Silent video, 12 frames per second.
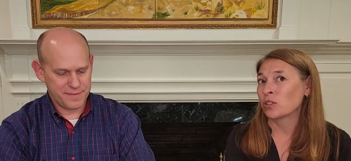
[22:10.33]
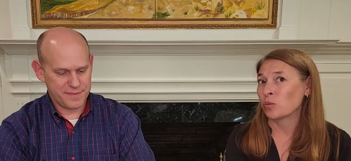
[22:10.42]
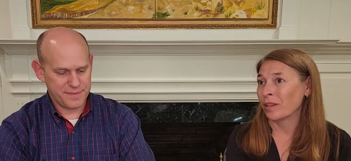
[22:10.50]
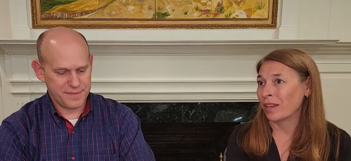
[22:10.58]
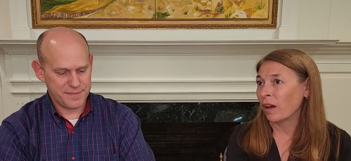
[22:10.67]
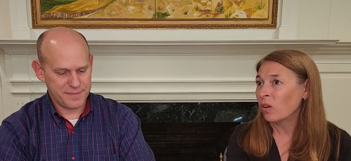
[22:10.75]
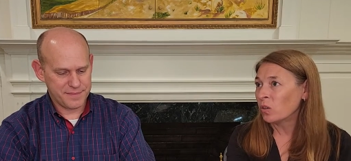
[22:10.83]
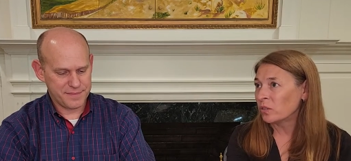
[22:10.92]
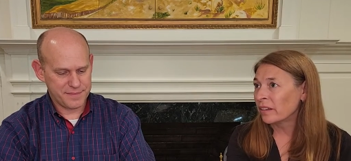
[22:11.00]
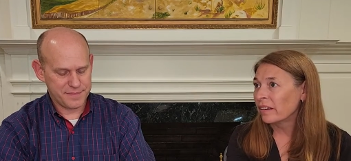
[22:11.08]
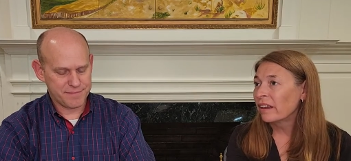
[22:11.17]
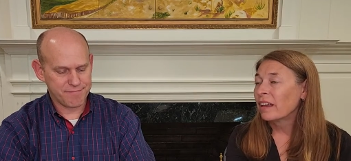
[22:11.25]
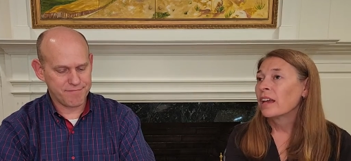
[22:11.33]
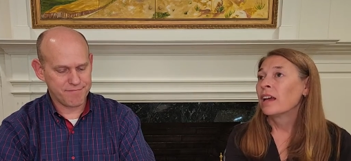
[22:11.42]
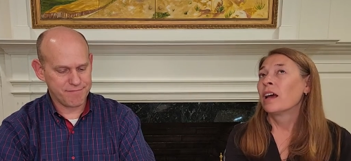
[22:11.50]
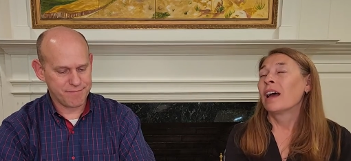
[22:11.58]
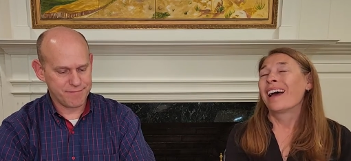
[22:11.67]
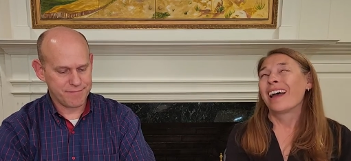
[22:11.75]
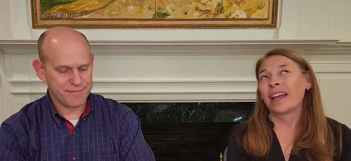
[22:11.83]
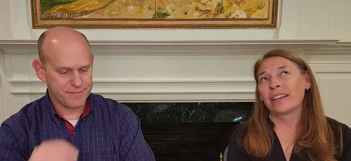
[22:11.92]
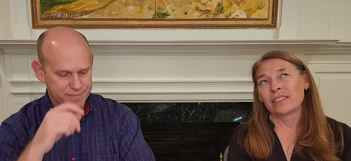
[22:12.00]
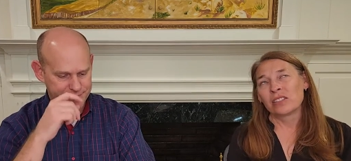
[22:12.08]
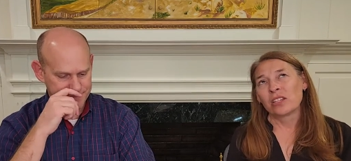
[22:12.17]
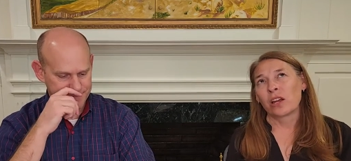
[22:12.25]
Speaker 1: is withheld mm.
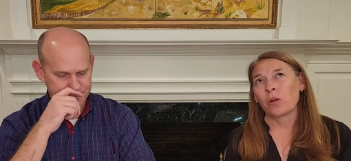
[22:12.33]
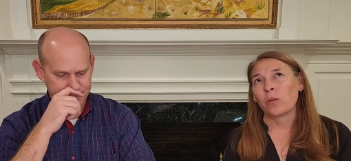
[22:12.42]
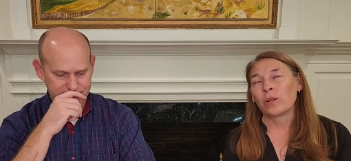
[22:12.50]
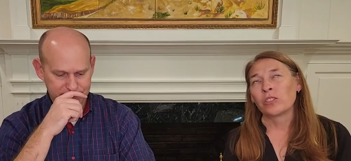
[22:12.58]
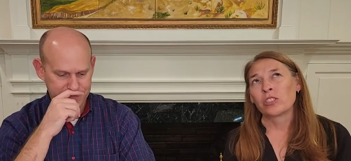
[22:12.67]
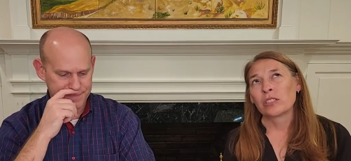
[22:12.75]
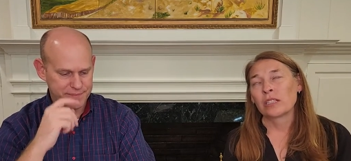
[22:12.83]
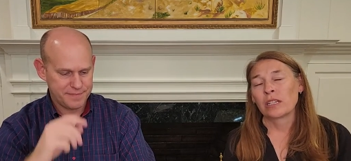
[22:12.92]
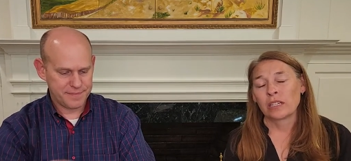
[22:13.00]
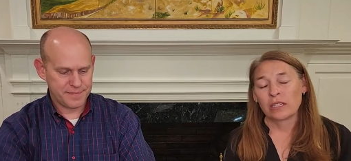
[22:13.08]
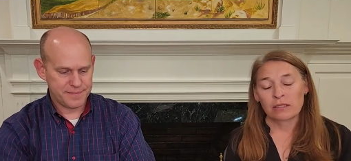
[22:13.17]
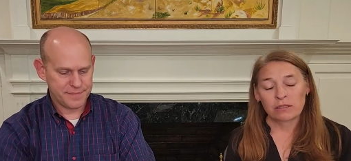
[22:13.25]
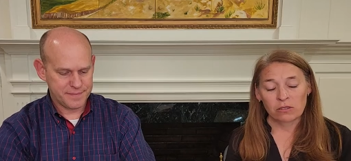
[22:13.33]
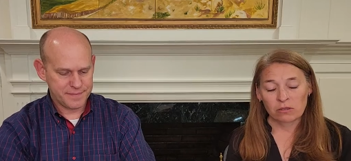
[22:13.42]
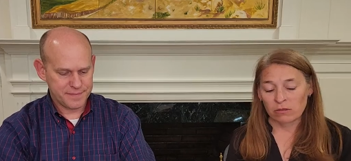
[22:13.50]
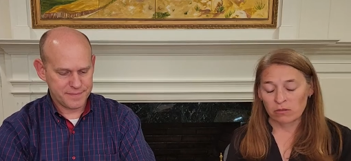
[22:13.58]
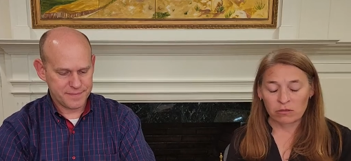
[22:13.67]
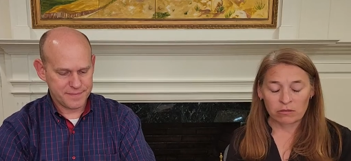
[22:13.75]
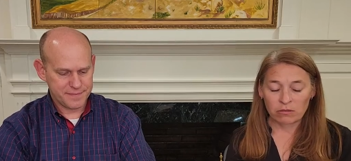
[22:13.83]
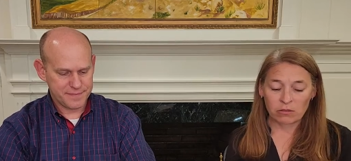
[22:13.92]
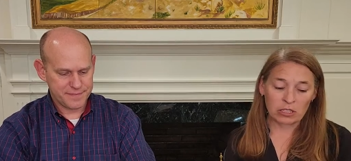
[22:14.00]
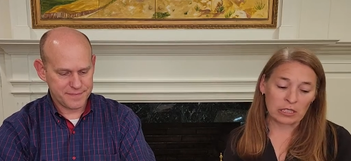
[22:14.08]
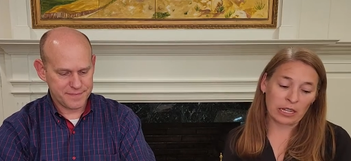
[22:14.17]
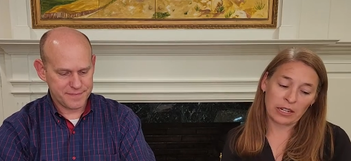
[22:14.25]
and so just an
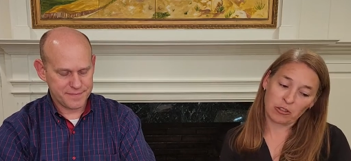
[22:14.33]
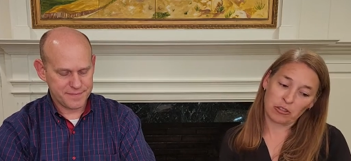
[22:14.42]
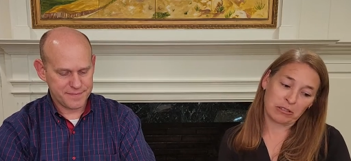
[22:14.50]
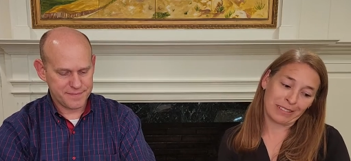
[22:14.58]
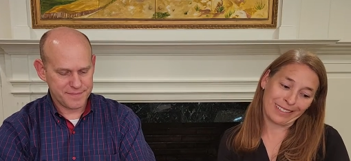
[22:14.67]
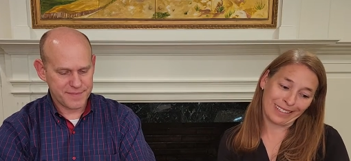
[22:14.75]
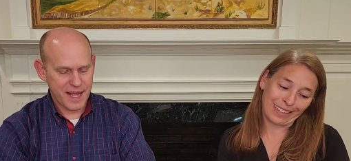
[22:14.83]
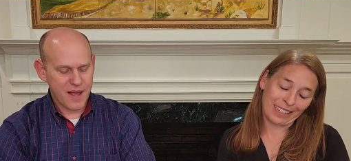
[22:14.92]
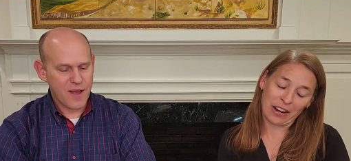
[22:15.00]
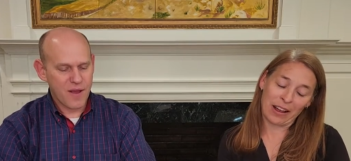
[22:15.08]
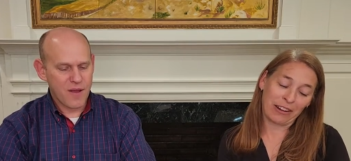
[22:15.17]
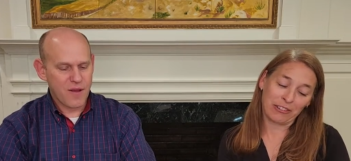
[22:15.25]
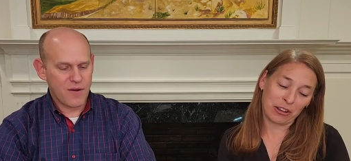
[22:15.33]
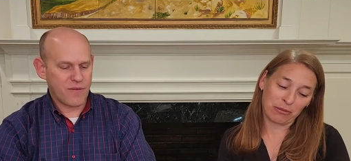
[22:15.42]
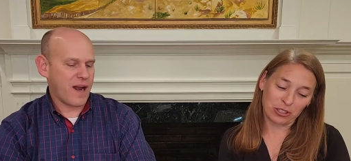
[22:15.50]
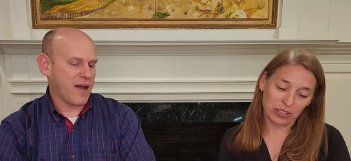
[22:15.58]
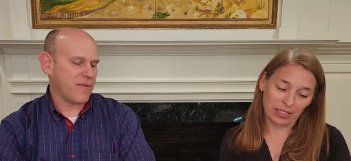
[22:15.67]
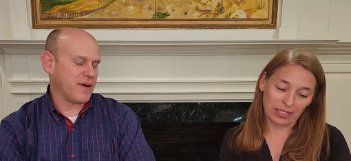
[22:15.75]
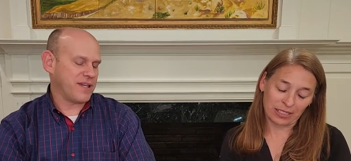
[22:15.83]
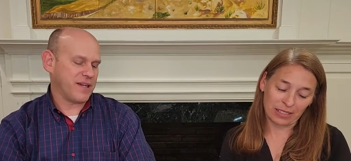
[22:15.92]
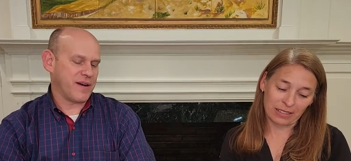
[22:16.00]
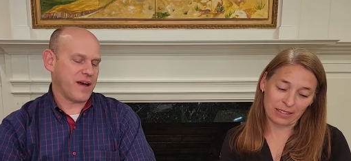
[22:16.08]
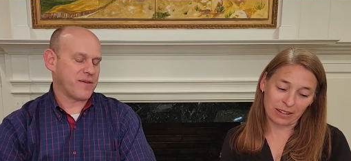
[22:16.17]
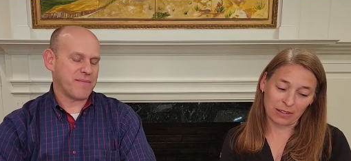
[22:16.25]
just an interesting, you know, I don't know. Right. Just, well, you know,
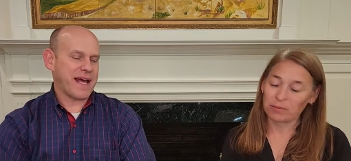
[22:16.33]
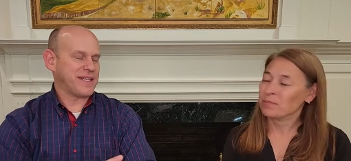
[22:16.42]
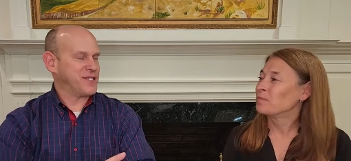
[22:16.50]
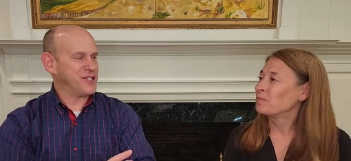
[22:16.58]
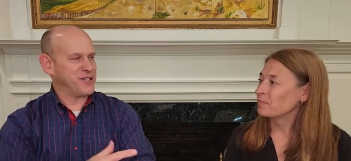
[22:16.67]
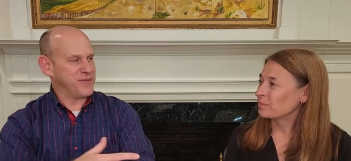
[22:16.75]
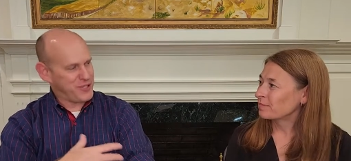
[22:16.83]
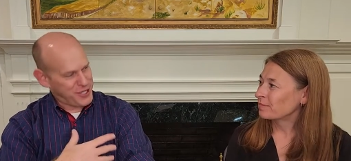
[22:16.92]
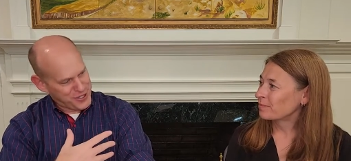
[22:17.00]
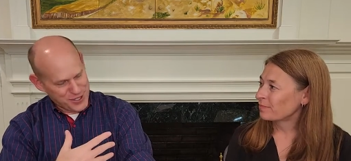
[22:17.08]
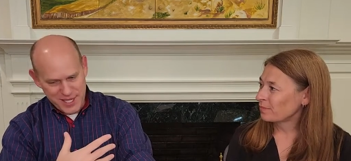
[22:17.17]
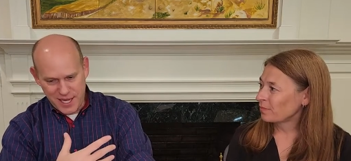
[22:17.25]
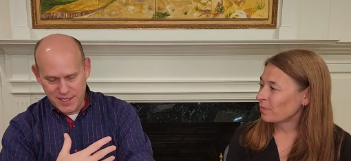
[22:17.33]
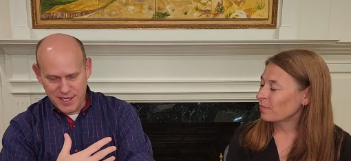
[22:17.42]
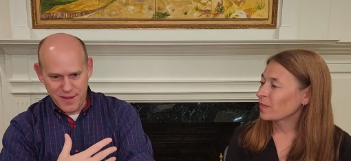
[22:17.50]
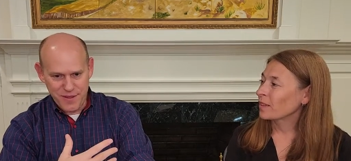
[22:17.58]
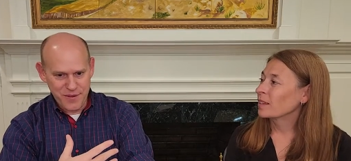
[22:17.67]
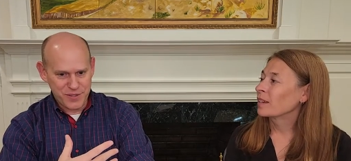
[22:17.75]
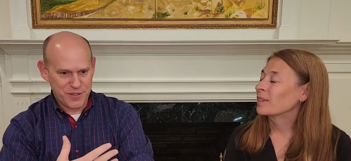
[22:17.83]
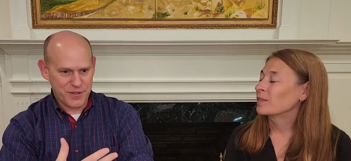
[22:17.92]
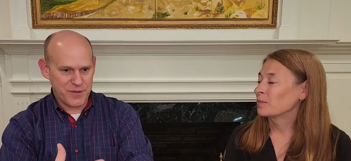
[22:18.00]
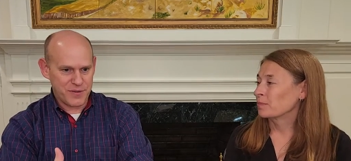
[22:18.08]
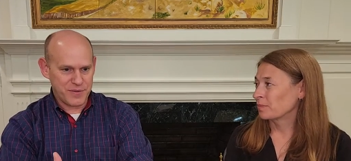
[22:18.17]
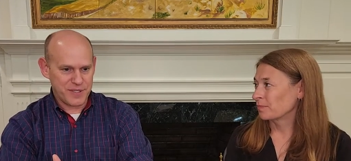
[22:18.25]
other
Speaker 2: passages Jesus says, those
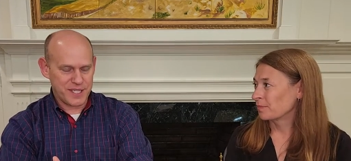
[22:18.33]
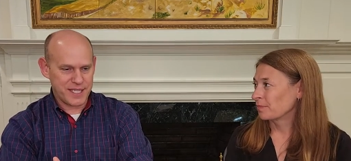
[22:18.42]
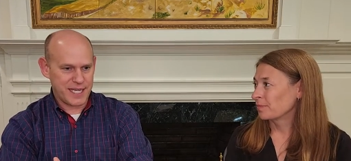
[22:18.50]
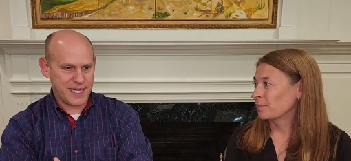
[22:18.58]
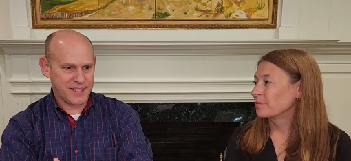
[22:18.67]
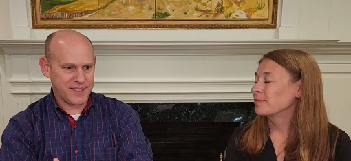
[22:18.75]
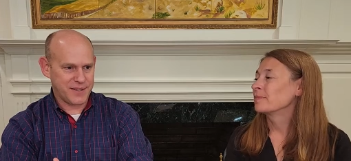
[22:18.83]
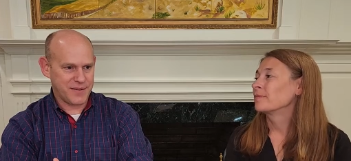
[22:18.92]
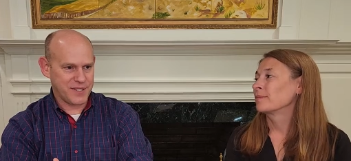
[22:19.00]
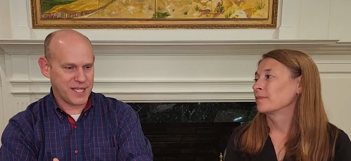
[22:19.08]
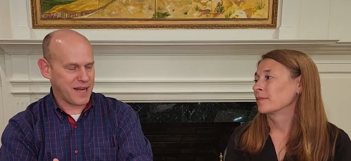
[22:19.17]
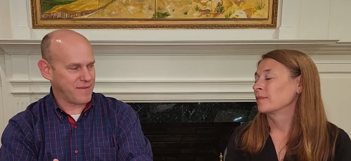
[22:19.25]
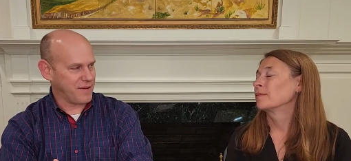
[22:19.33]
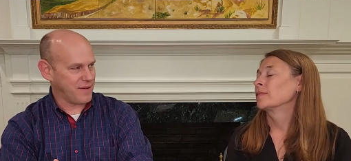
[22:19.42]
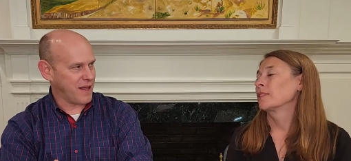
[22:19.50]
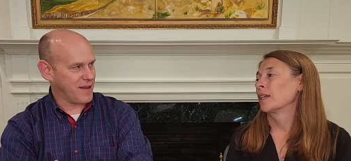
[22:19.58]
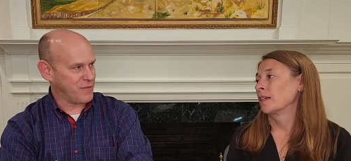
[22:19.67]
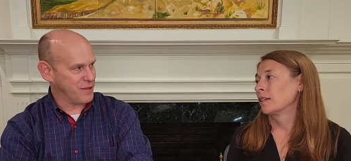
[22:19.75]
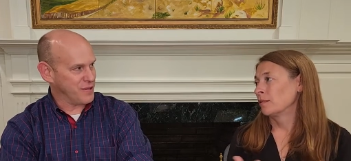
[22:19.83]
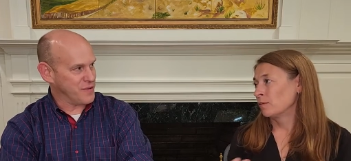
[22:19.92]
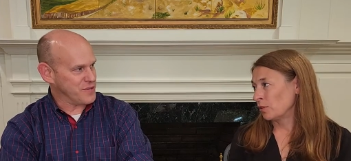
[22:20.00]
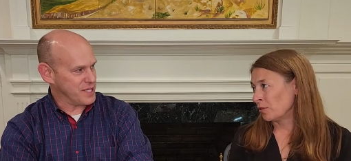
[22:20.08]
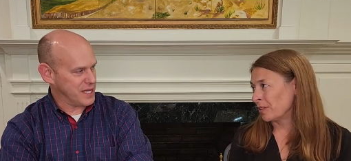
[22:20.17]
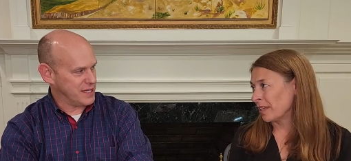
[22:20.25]
who seek to save their life will
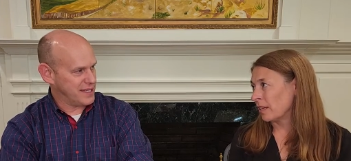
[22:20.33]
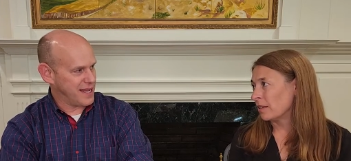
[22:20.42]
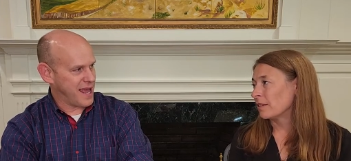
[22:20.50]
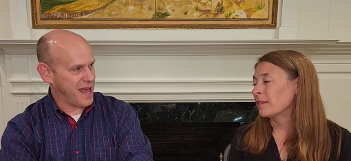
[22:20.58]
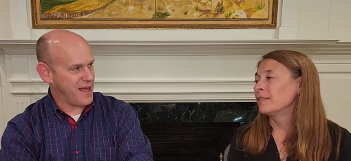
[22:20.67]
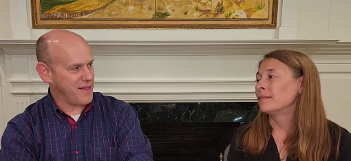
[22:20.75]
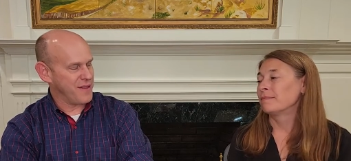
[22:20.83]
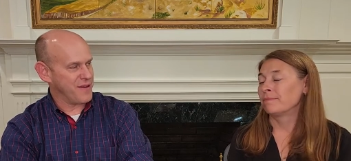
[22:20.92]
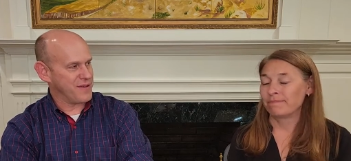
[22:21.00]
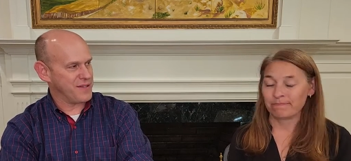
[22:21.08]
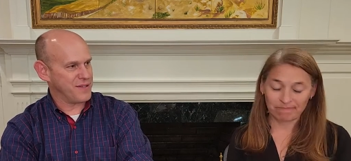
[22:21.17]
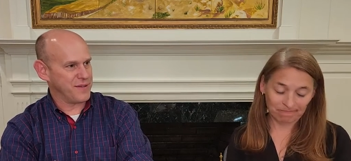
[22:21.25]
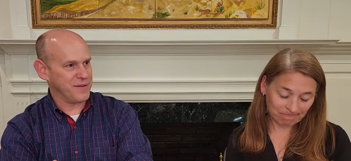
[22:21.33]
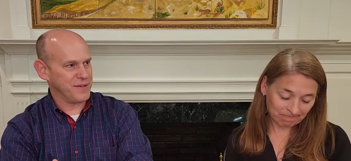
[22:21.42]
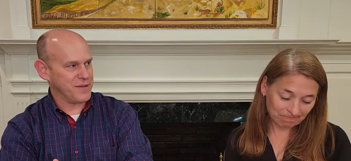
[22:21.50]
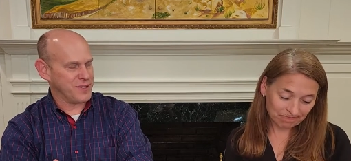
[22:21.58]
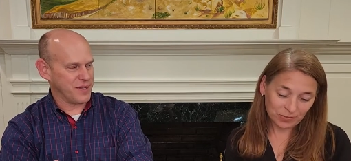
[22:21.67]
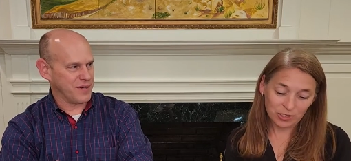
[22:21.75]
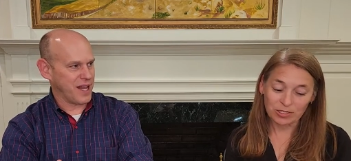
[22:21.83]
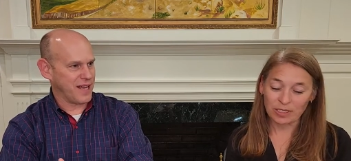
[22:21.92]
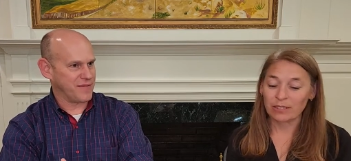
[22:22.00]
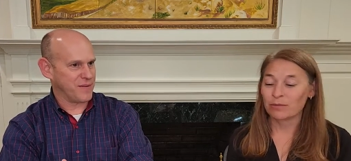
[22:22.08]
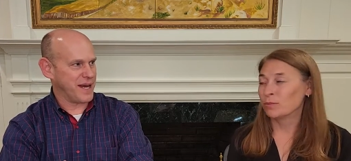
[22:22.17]
lose, lose it, it, and those who lose their life for